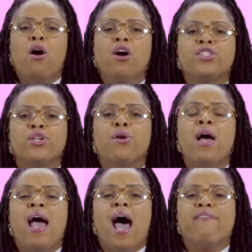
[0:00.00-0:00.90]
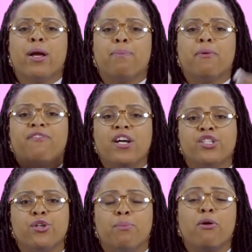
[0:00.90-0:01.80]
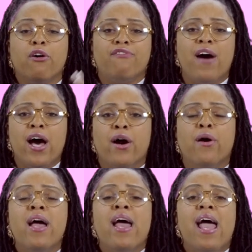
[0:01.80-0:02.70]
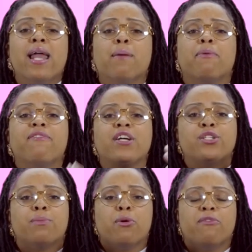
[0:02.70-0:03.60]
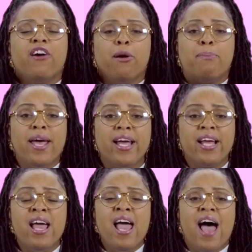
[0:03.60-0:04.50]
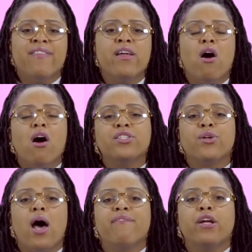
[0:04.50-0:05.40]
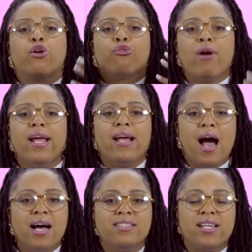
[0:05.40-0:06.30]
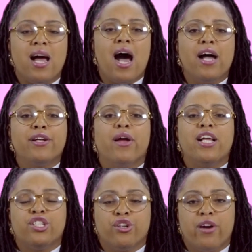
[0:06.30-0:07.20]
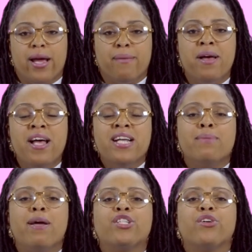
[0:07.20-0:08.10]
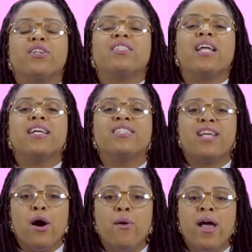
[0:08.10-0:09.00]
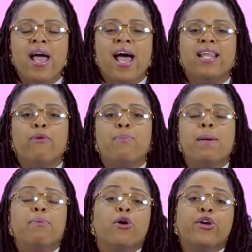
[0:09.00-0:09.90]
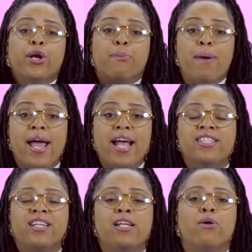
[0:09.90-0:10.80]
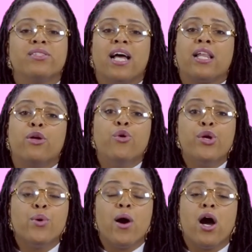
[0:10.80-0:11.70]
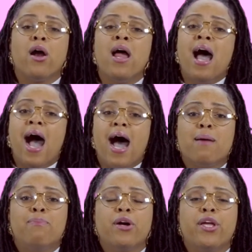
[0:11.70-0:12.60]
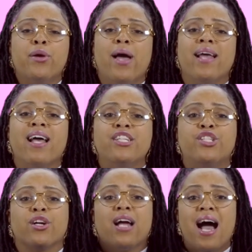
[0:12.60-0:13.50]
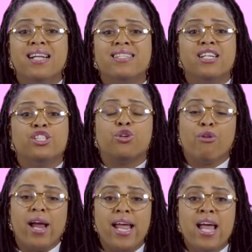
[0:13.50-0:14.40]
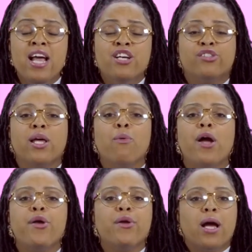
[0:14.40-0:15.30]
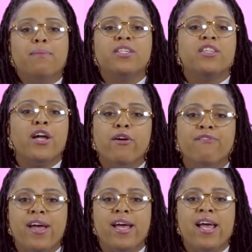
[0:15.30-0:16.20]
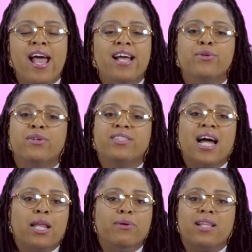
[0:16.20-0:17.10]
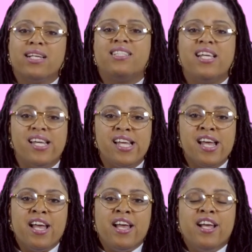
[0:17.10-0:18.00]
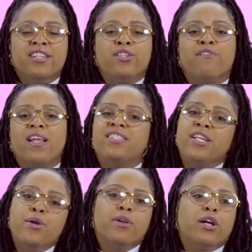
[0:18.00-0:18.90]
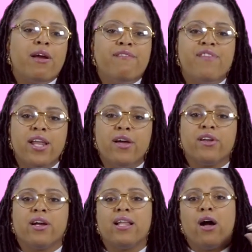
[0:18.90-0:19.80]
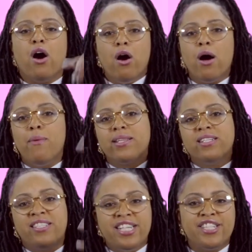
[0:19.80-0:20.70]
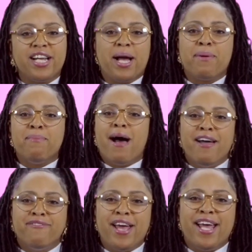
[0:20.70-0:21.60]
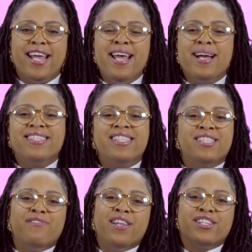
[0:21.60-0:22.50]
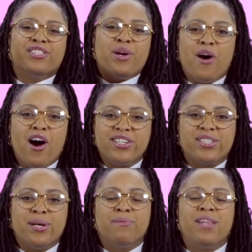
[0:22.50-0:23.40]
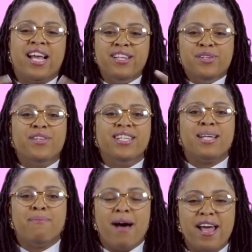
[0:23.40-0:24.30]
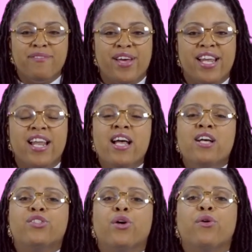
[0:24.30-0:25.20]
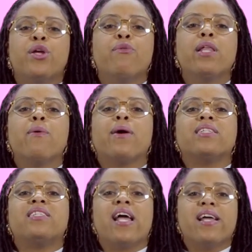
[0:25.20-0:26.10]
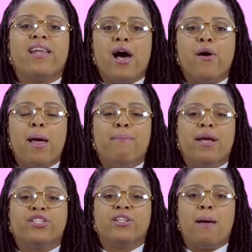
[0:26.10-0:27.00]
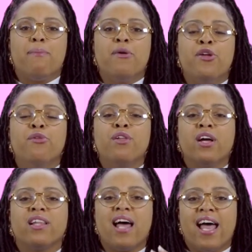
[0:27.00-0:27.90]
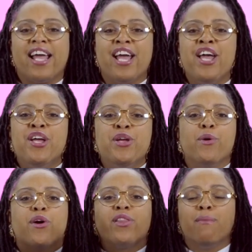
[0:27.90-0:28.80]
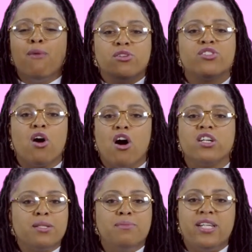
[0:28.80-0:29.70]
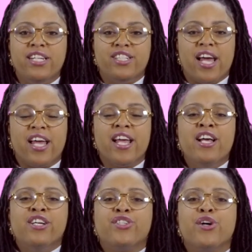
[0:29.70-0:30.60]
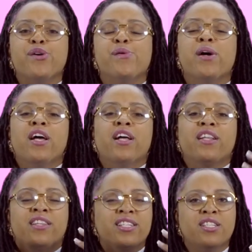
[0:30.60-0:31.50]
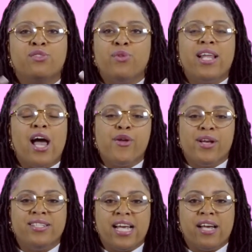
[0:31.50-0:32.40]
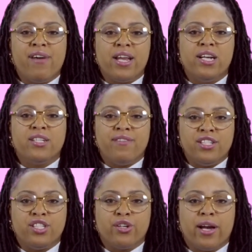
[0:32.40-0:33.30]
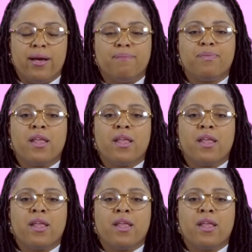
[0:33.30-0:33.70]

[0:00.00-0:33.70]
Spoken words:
Also having a professional profile and a professional profile pic, and then also having great content on your Instagram to make sure it stands out and that when people go to your page, they know exactly who you are, how to book you, and that your content is great. So they want you to come to their event and do exactly what they see. So if they see you in a great video, they're gonna oh, I want this DJ to come to my event because this event looks so awesome. They can do this at my event. So you really wanna stand out and make sure that you look like you are the most awesome DJ. So this is really how you can take advantage of Instagram.